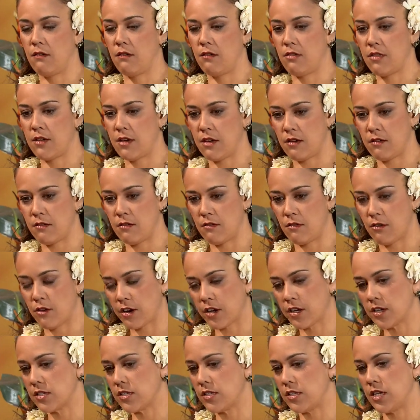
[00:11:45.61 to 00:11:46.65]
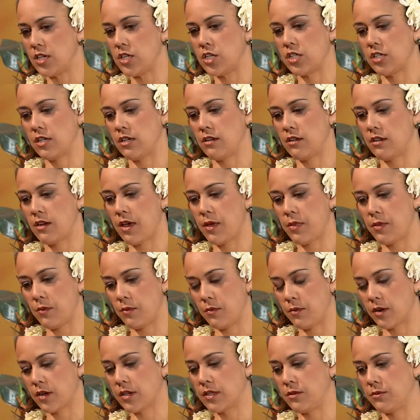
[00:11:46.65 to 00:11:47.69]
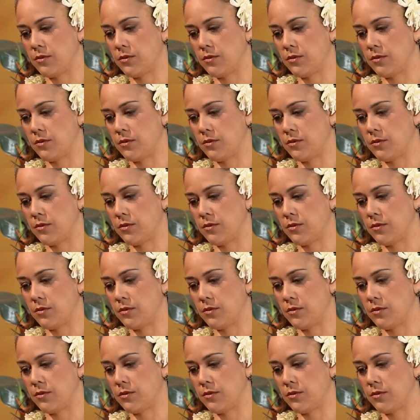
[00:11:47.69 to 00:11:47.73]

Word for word: the organization and the work